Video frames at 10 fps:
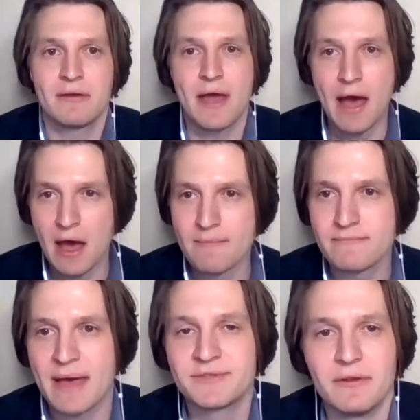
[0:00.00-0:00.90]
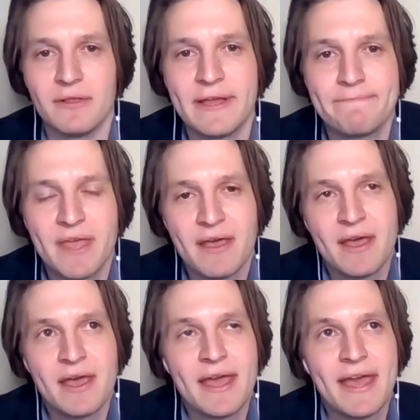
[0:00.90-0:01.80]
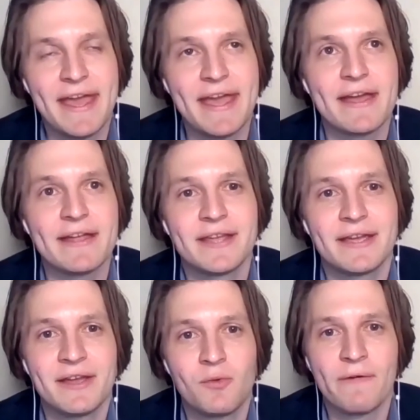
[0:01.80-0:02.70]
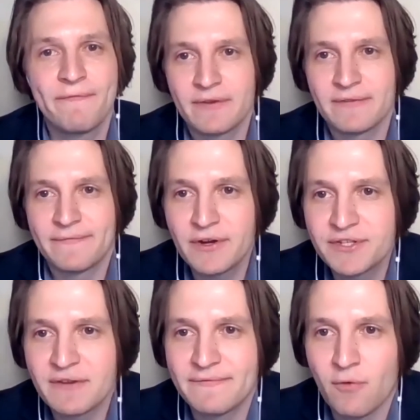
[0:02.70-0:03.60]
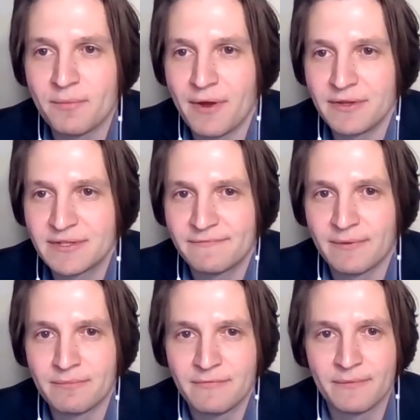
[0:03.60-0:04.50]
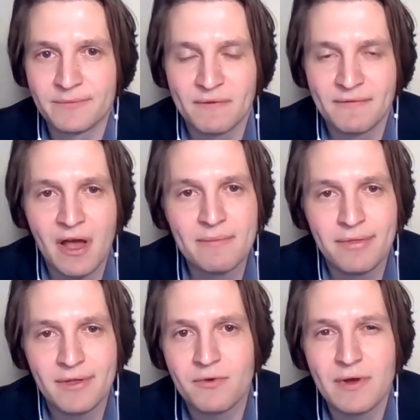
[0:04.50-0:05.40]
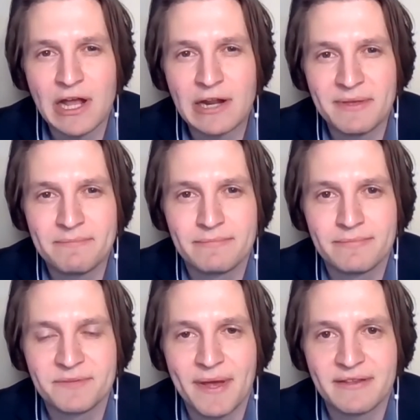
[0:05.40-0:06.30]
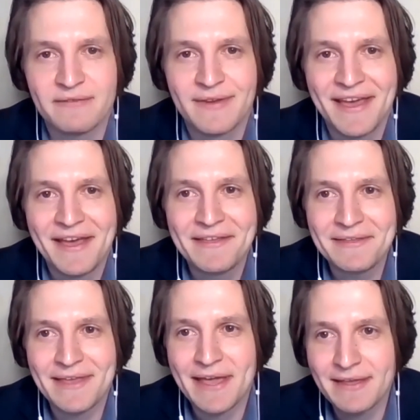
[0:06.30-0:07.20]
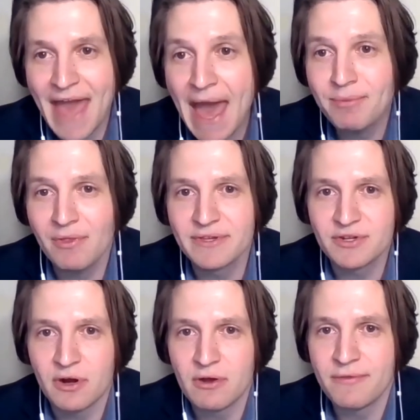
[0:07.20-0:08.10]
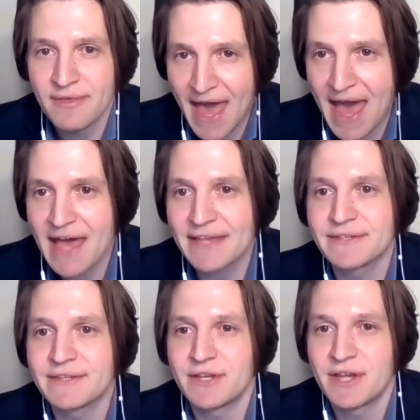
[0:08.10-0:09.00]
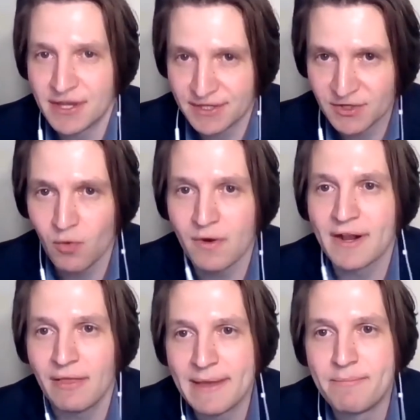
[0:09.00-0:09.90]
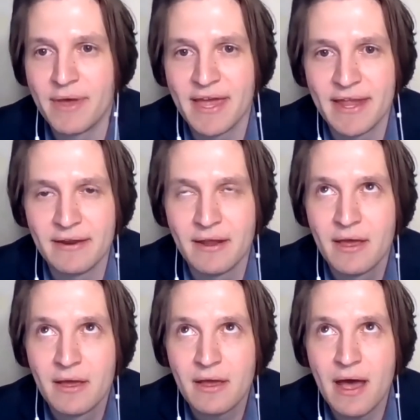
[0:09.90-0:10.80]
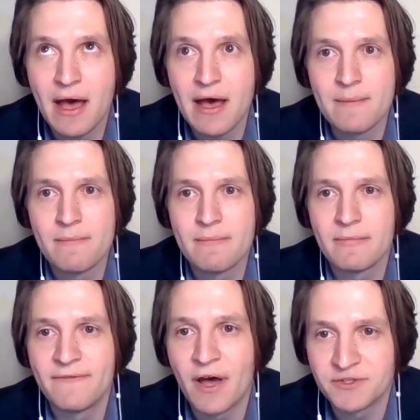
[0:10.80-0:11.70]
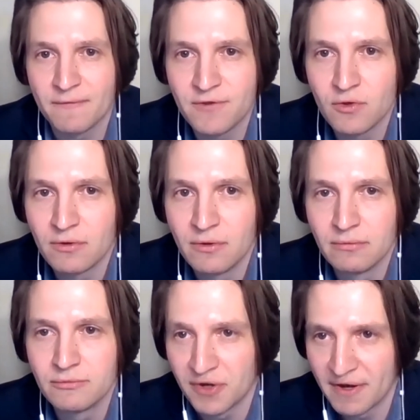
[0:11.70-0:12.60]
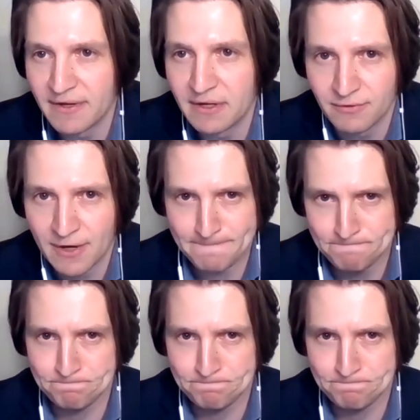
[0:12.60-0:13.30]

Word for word: um, absolutely. And well, first and foremost, from, from sort of a law and political economy perspective, capitalist growth has historically been um, fossil fuel driven, right?